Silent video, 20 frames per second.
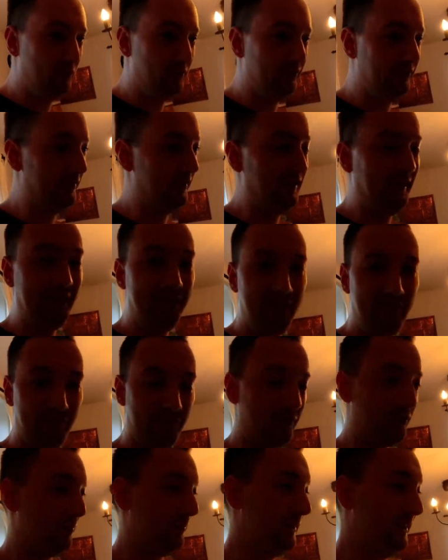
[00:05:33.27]
was a lady
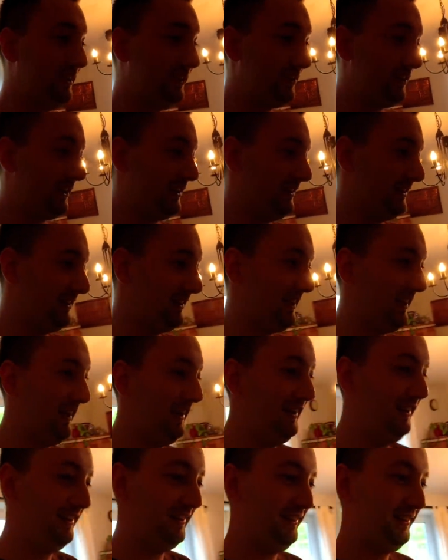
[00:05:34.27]
from Isan in
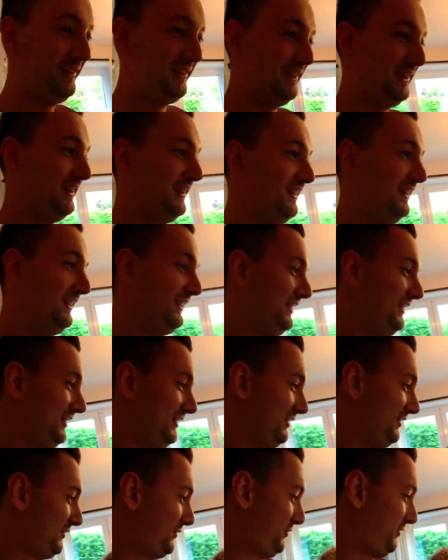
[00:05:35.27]
Thailand,
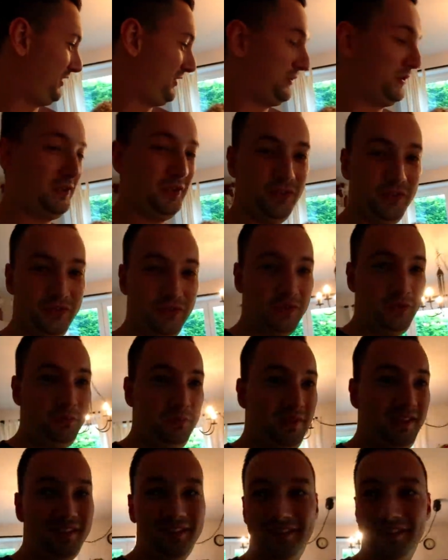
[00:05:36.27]
so I could also
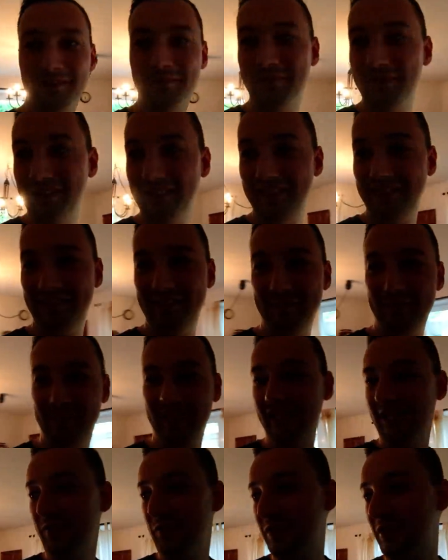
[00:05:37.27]
speak some
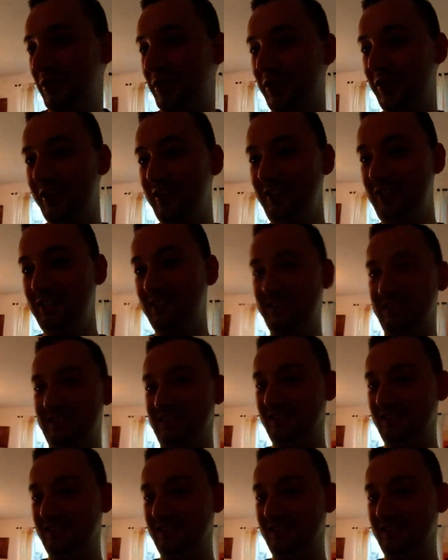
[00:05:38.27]
Thai with her.